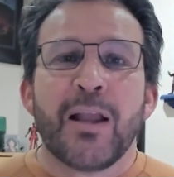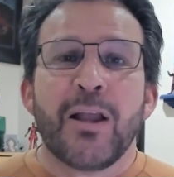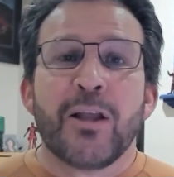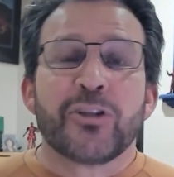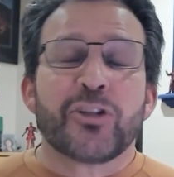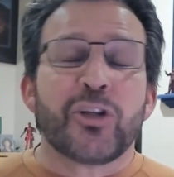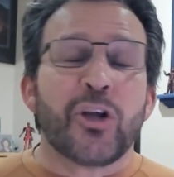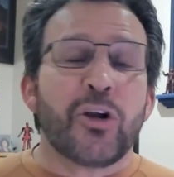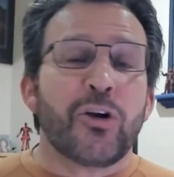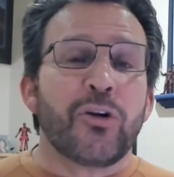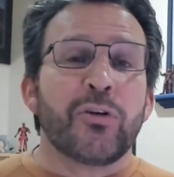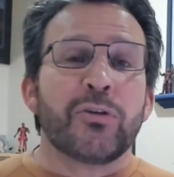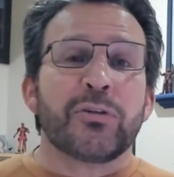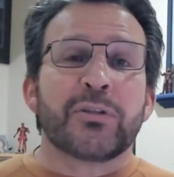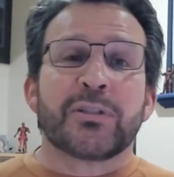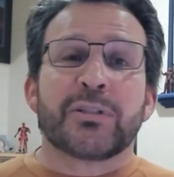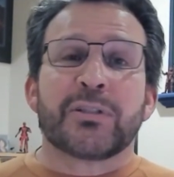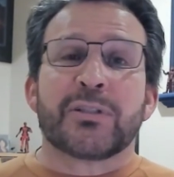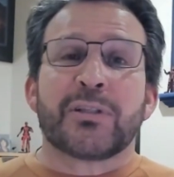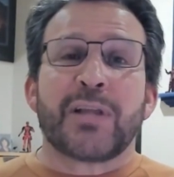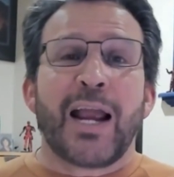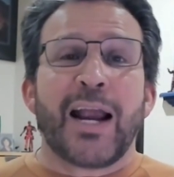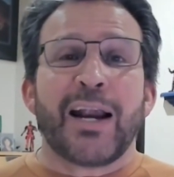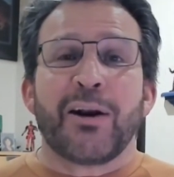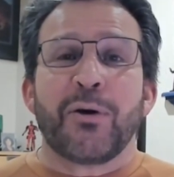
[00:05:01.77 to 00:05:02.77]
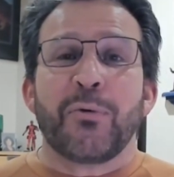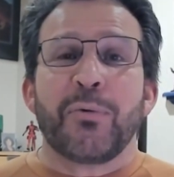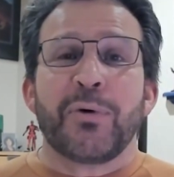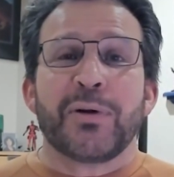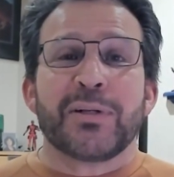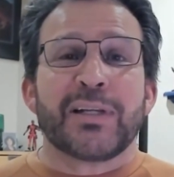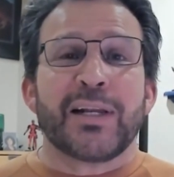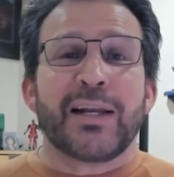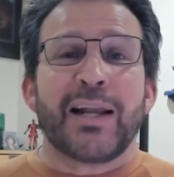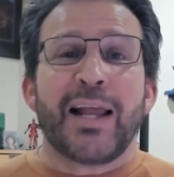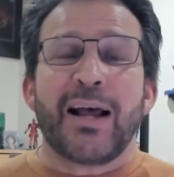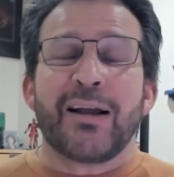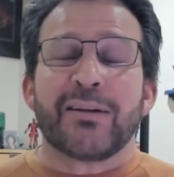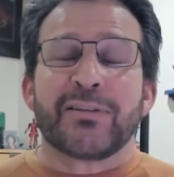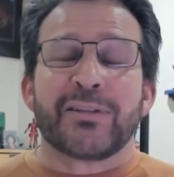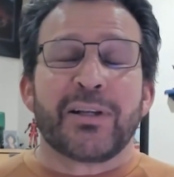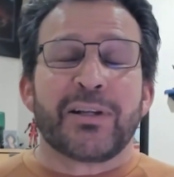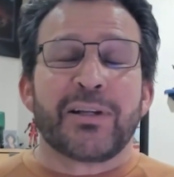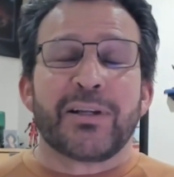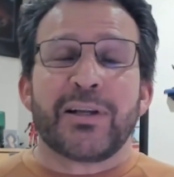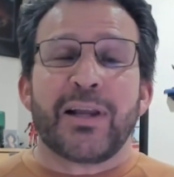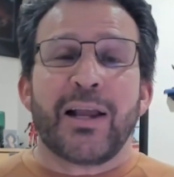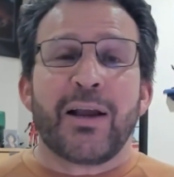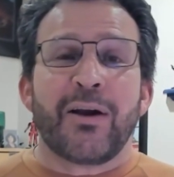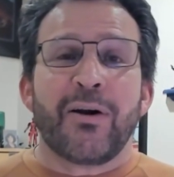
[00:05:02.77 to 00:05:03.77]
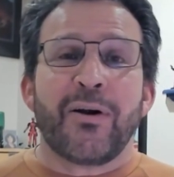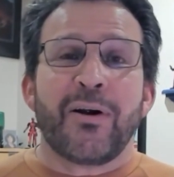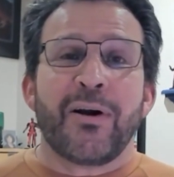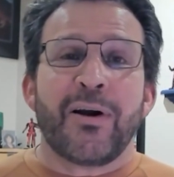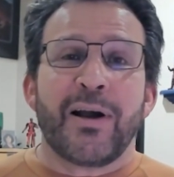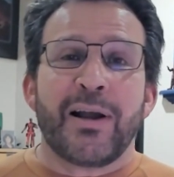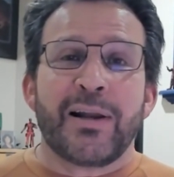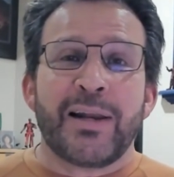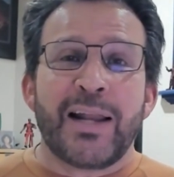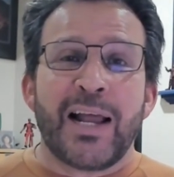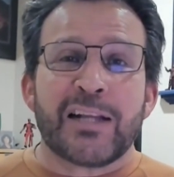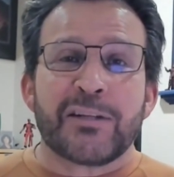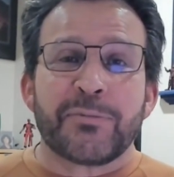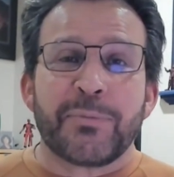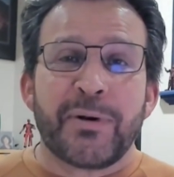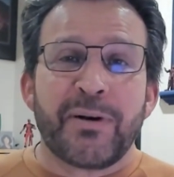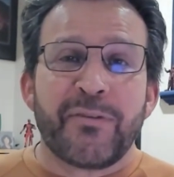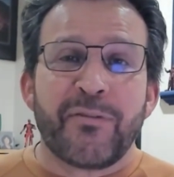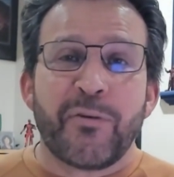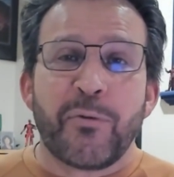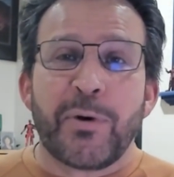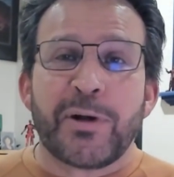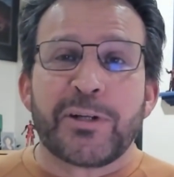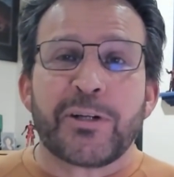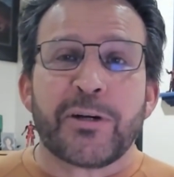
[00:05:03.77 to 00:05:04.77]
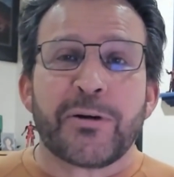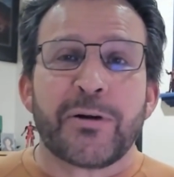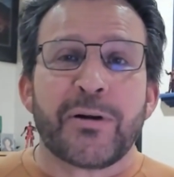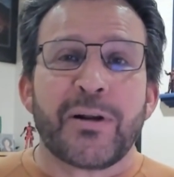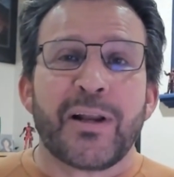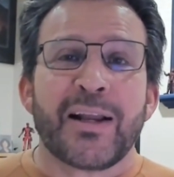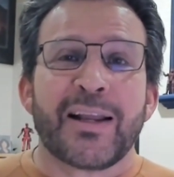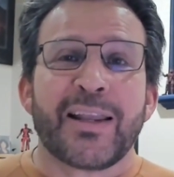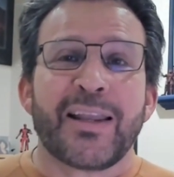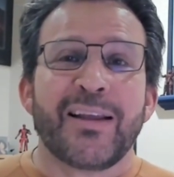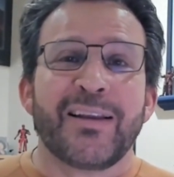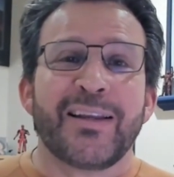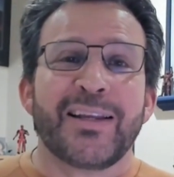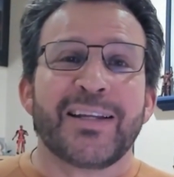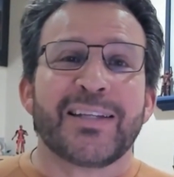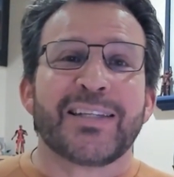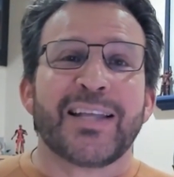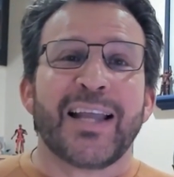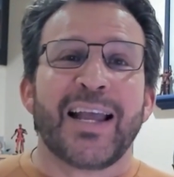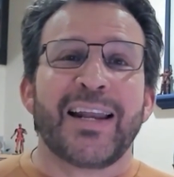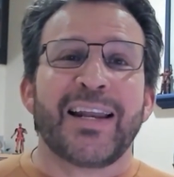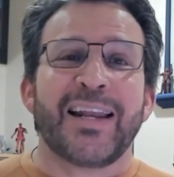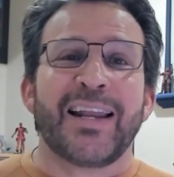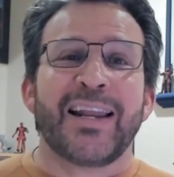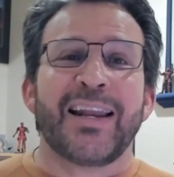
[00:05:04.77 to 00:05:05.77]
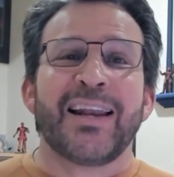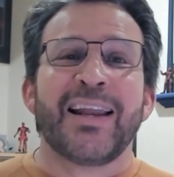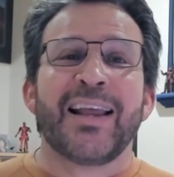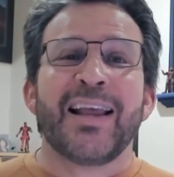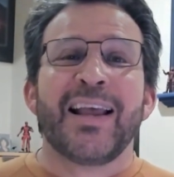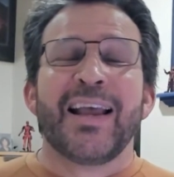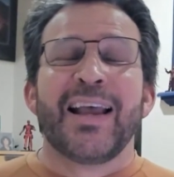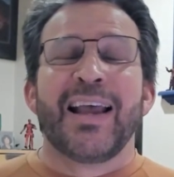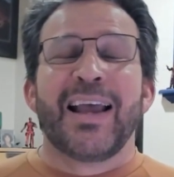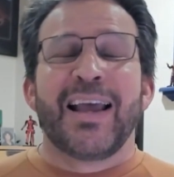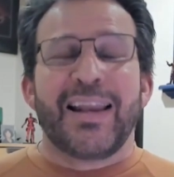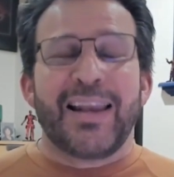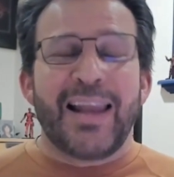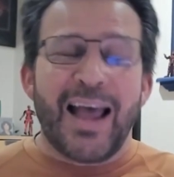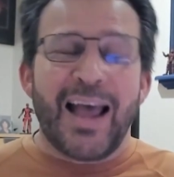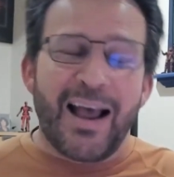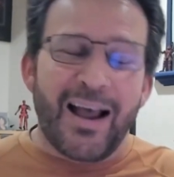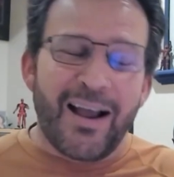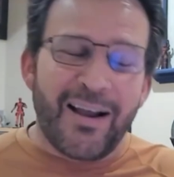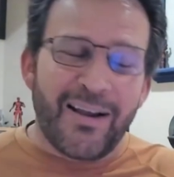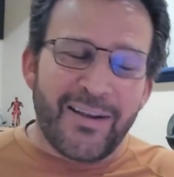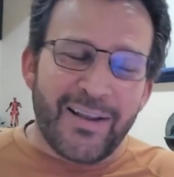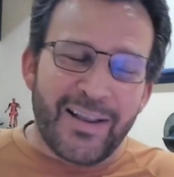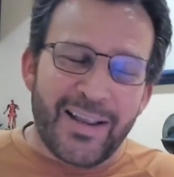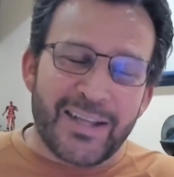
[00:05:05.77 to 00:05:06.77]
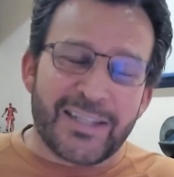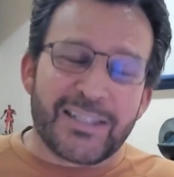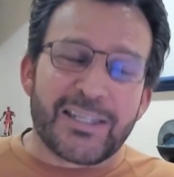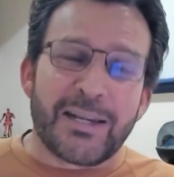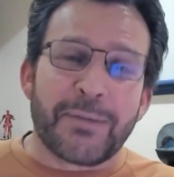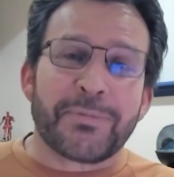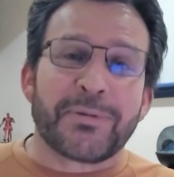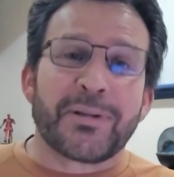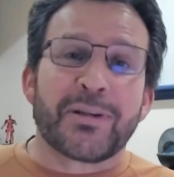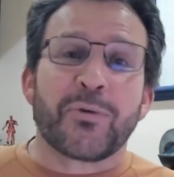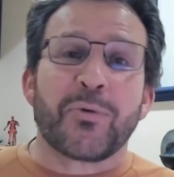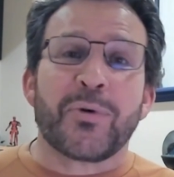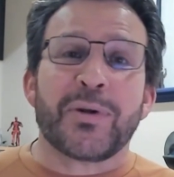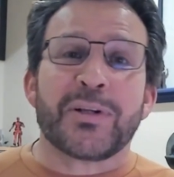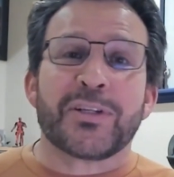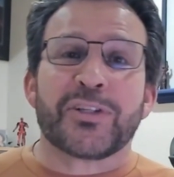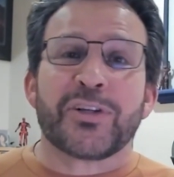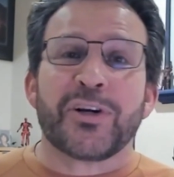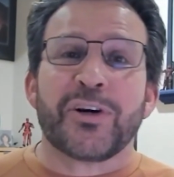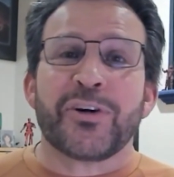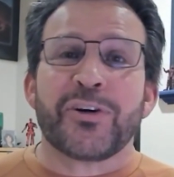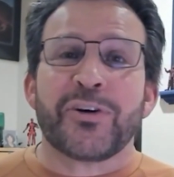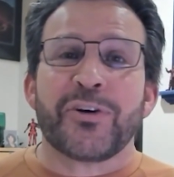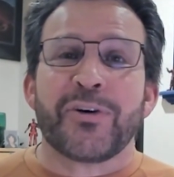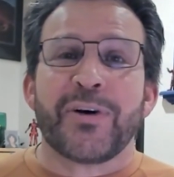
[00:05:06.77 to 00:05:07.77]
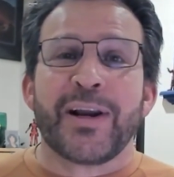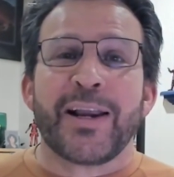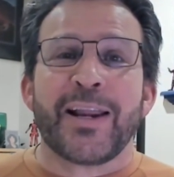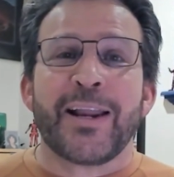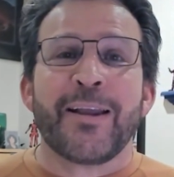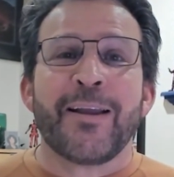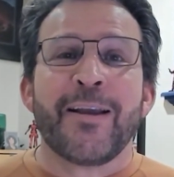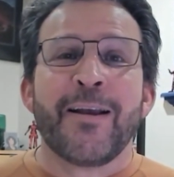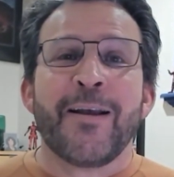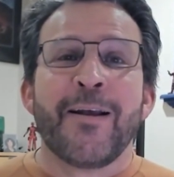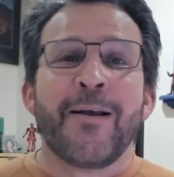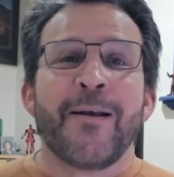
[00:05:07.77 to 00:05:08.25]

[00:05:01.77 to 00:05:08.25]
So Tiger Woods announced announcement of a ruptured Achilles tendon and now his subsequent surgery.